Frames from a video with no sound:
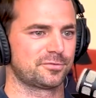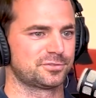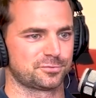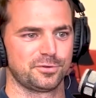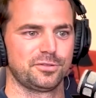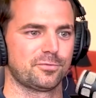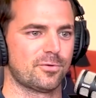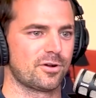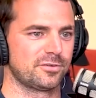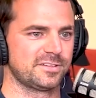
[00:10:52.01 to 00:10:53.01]
It'll join the
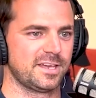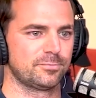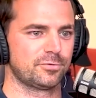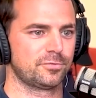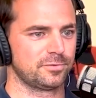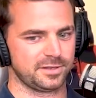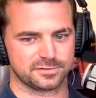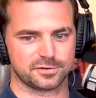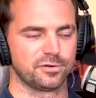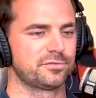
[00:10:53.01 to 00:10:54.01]
water table
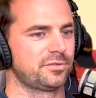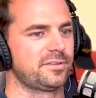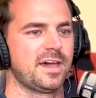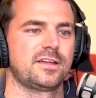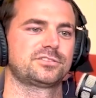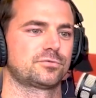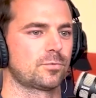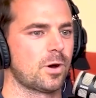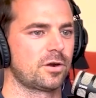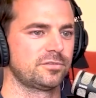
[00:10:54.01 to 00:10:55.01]
and go through the natural
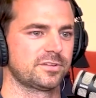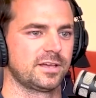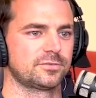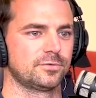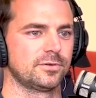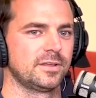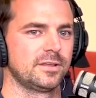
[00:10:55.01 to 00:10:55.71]
water cycle.